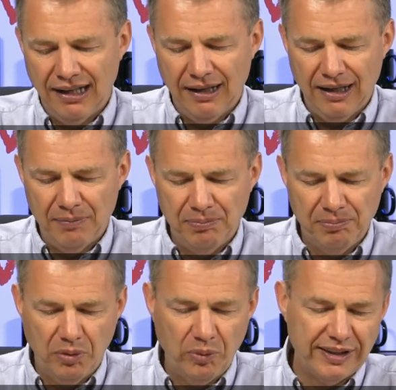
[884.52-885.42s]

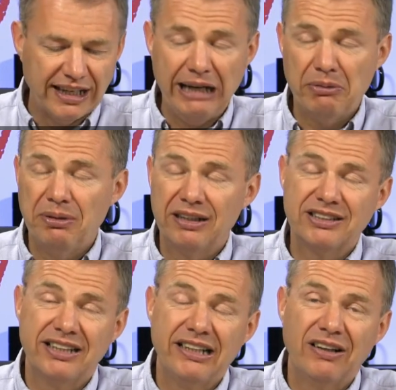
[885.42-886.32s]
but with the
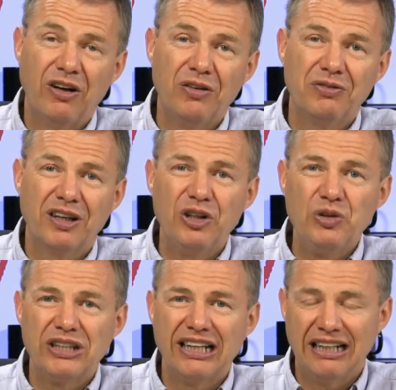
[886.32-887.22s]
capability of
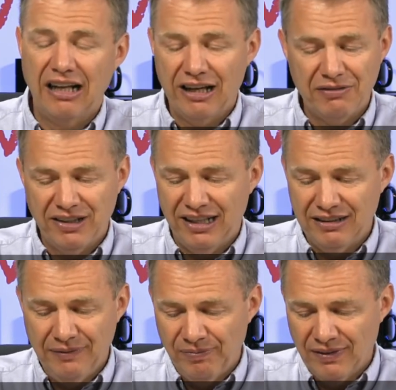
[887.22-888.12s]
using it live,
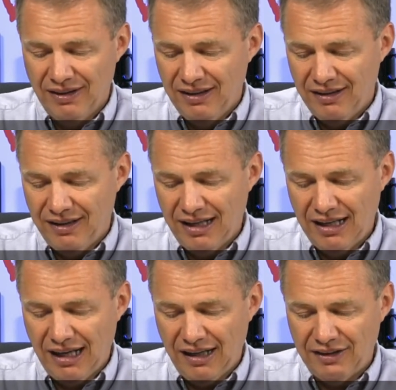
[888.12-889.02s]
then
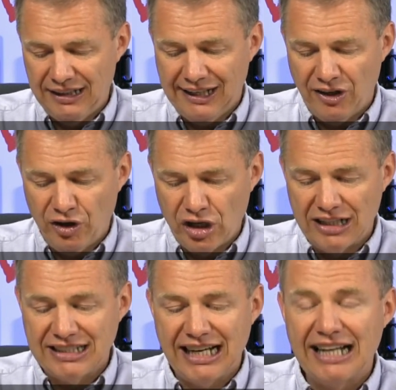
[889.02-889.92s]
the Nikon
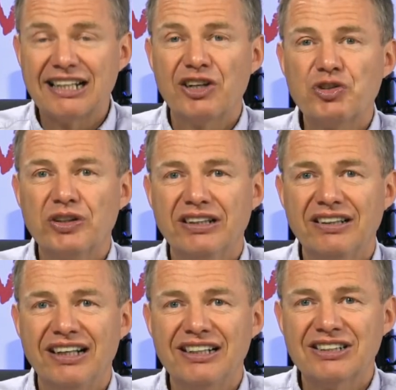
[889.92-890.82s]
D800
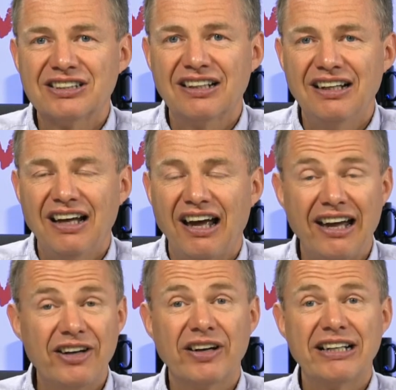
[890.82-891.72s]
is
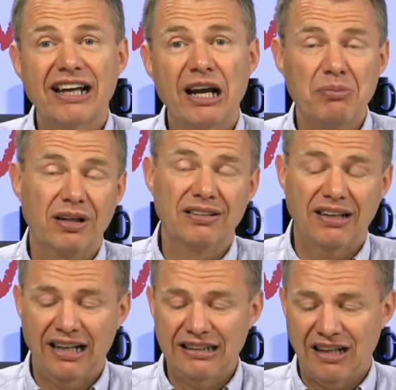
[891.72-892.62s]
a great camera,
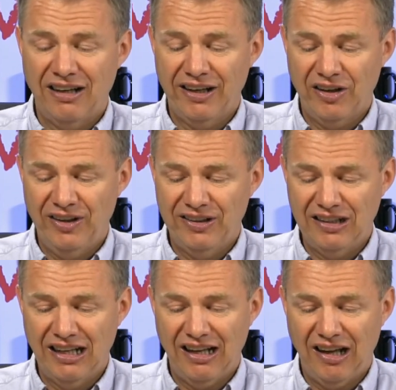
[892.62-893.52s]
and I
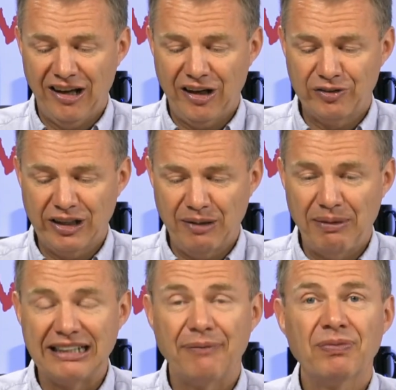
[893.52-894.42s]
can
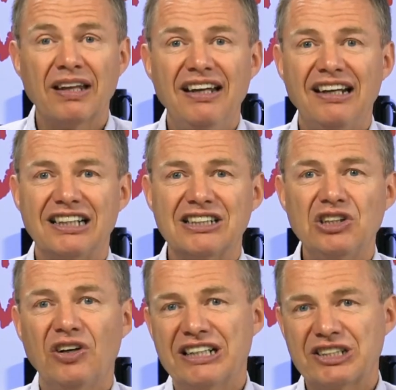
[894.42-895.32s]
recommend it. It It's
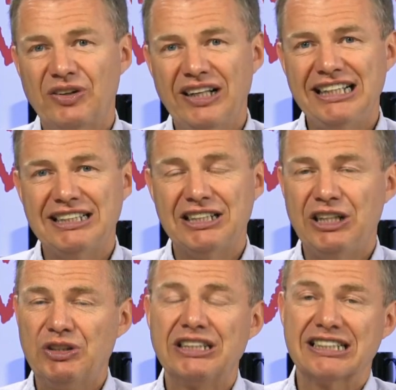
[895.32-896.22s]
not necessarily easy to
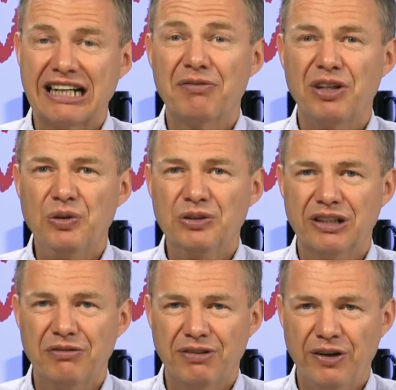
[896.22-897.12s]
use. It does have the
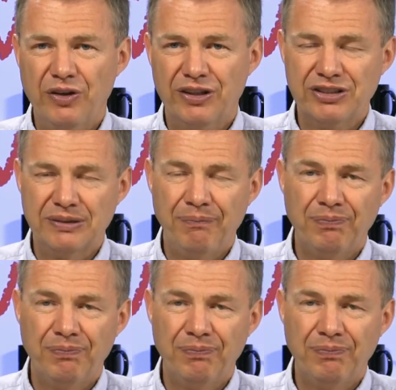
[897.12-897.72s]
autofocus,